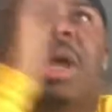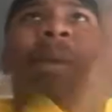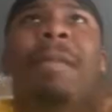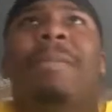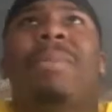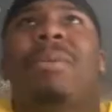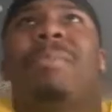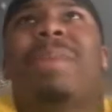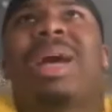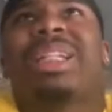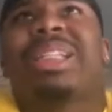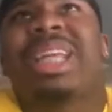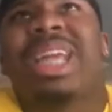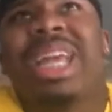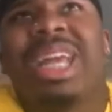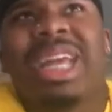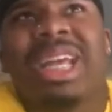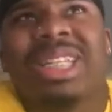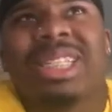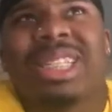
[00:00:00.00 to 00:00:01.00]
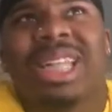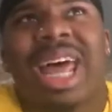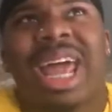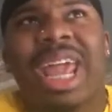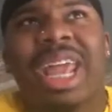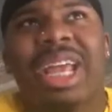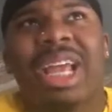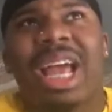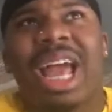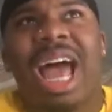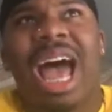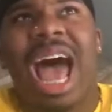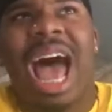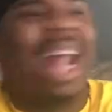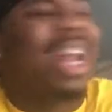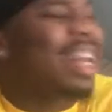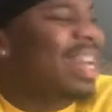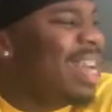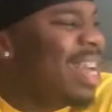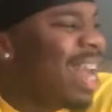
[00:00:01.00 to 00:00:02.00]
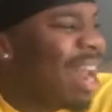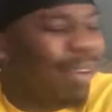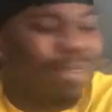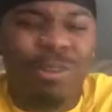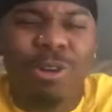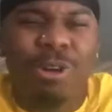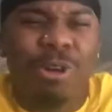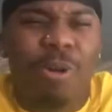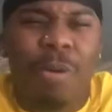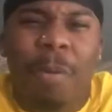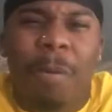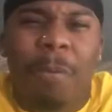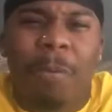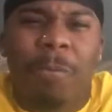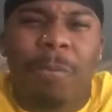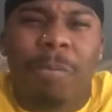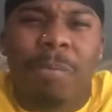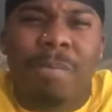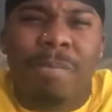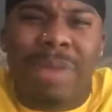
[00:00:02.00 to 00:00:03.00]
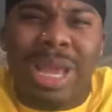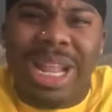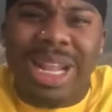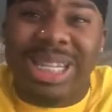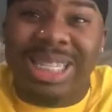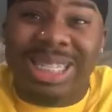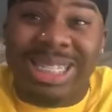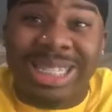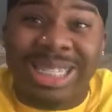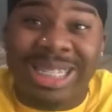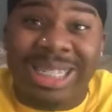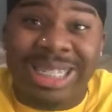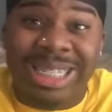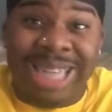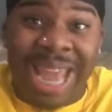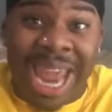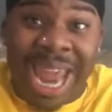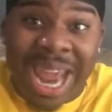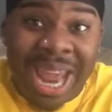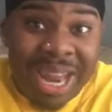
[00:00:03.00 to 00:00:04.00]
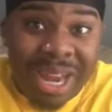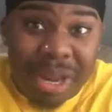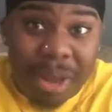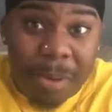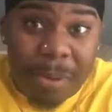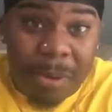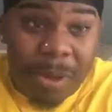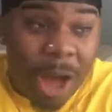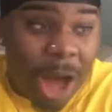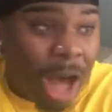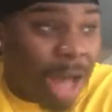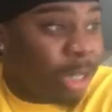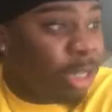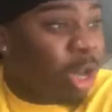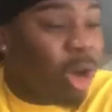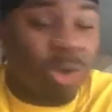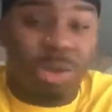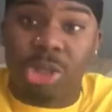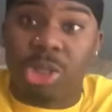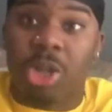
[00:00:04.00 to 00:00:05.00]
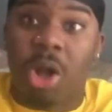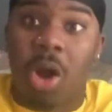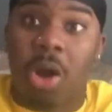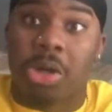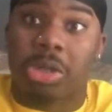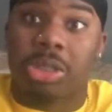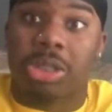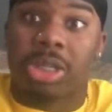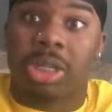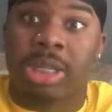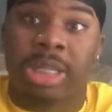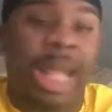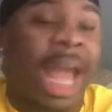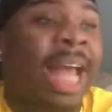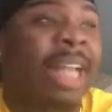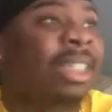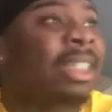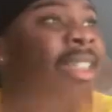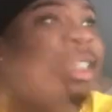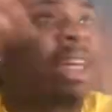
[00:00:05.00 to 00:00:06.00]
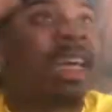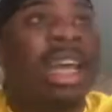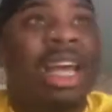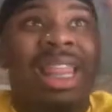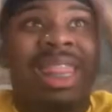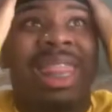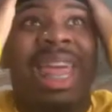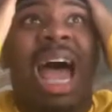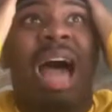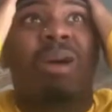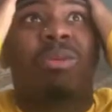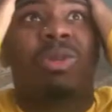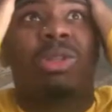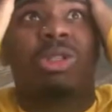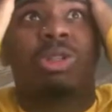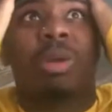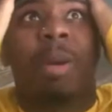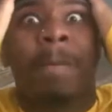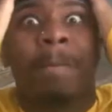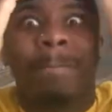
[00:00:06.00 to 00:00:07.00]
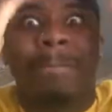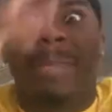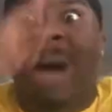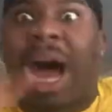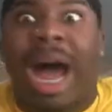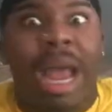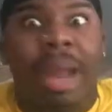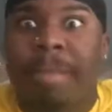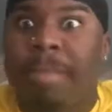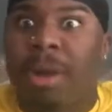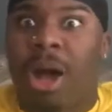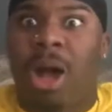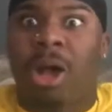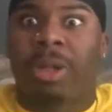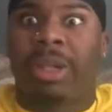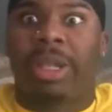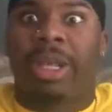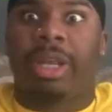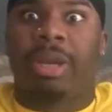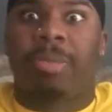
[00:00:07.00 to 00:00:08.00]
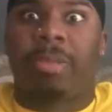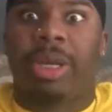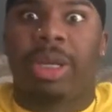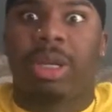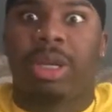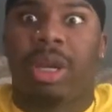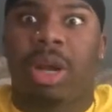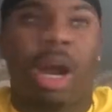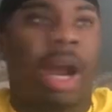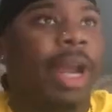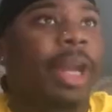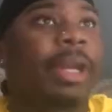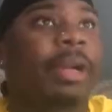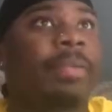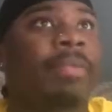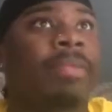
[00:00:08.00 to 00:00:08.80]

But my thing is like, I never knew men stan adult stars. That was mind boggling to me, all right?